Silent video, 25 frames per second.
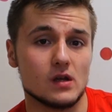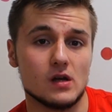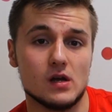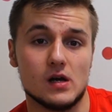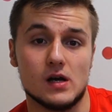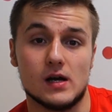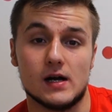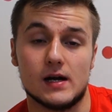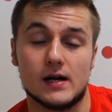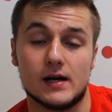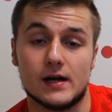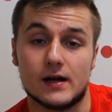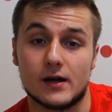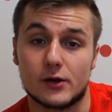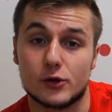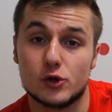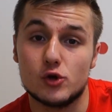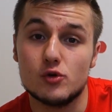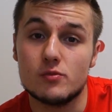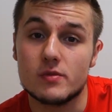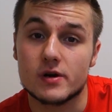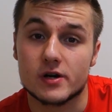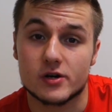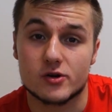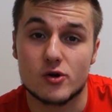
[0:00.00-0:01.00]
uh,
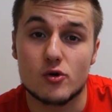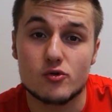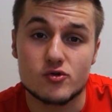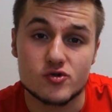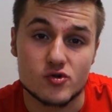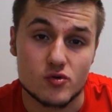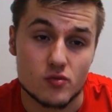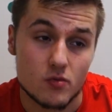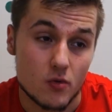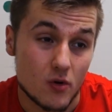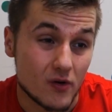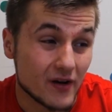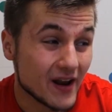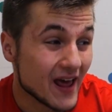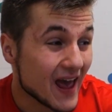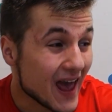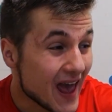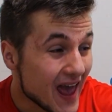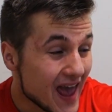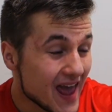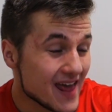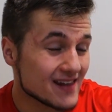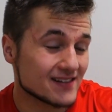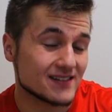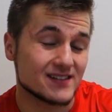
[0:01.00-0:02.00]
human growth hormone
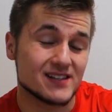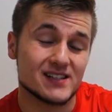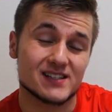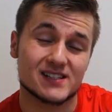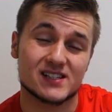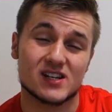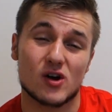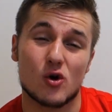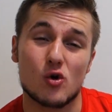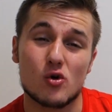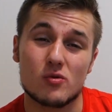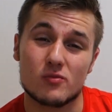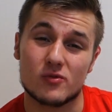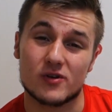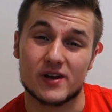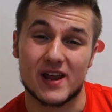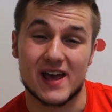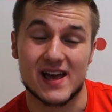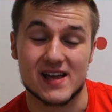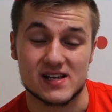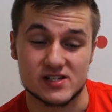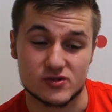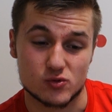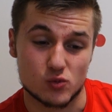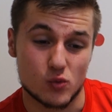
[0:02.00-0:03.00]
and this hormone
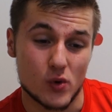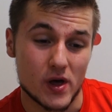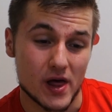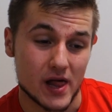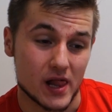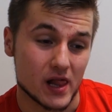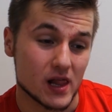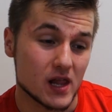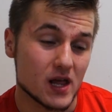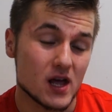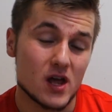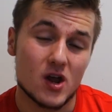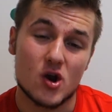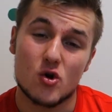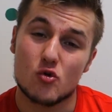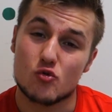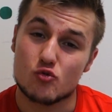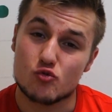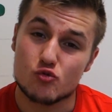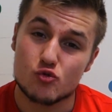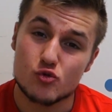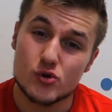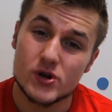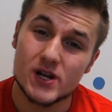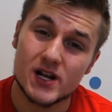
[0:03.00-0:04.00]
as well.
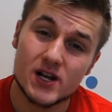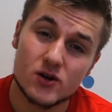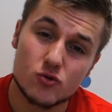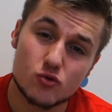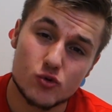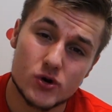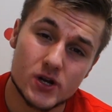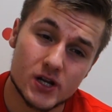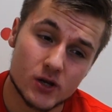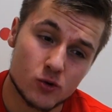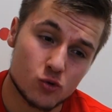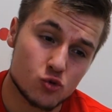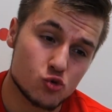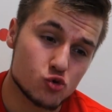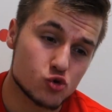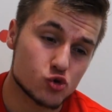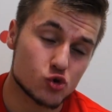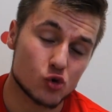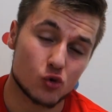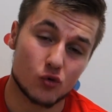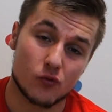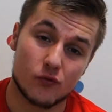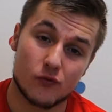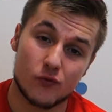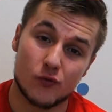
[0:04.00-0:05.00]
Really, really
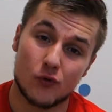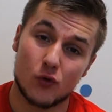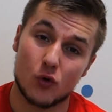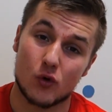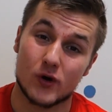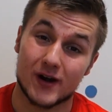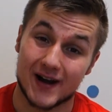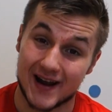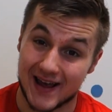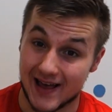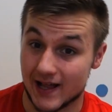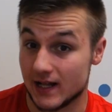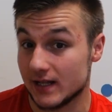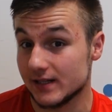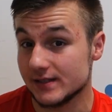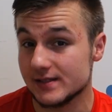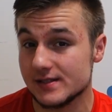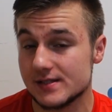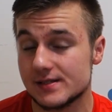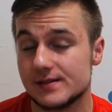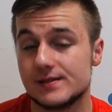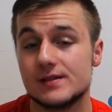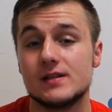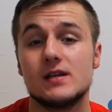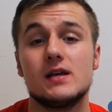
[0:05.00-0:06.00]
crucial for
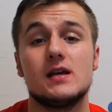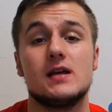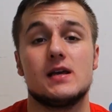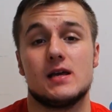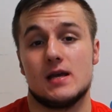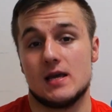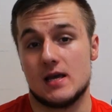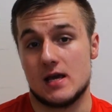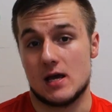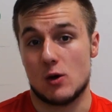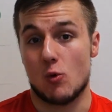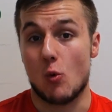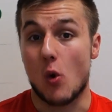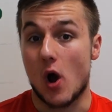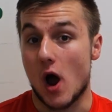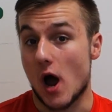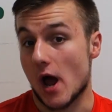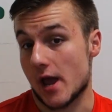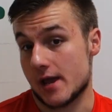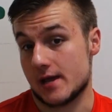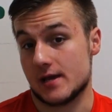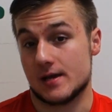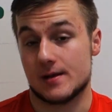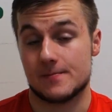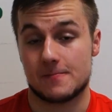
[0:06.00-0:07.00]
health.
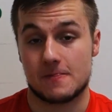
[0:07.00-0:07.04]
Why?